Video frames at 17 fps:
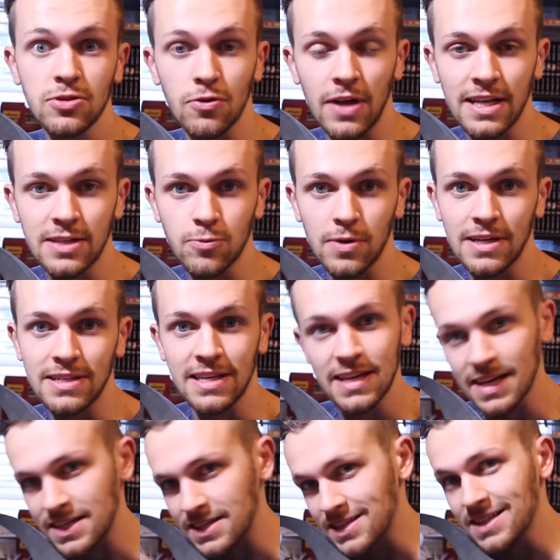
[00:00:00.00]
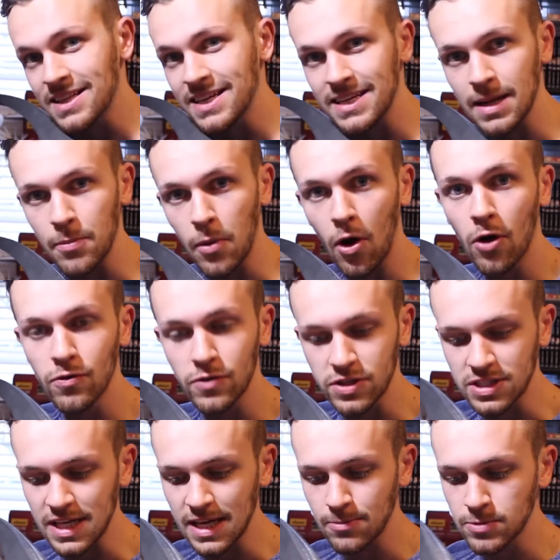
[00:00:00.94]
So that's what I did. I cleaned up all the
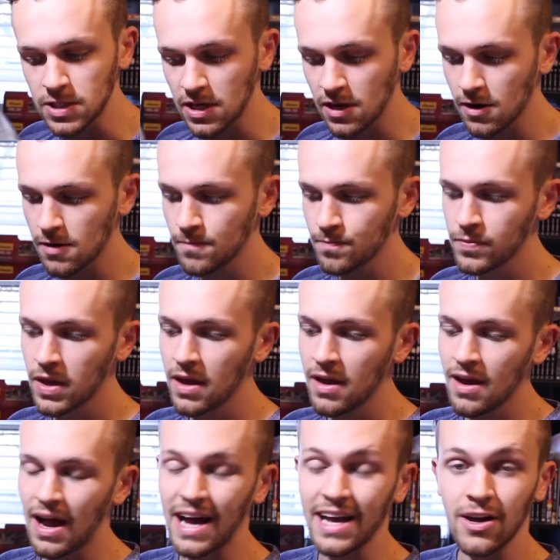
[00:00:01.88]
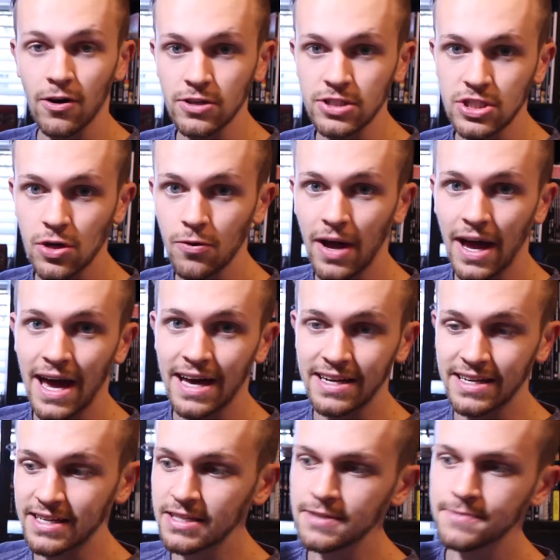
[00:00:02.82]
seams here. I also
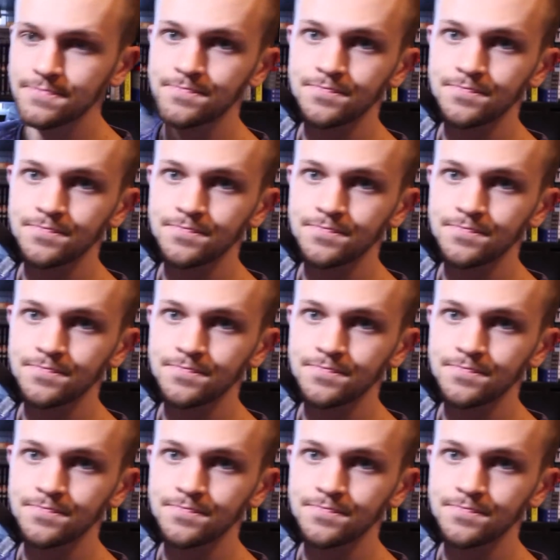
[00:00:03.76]
added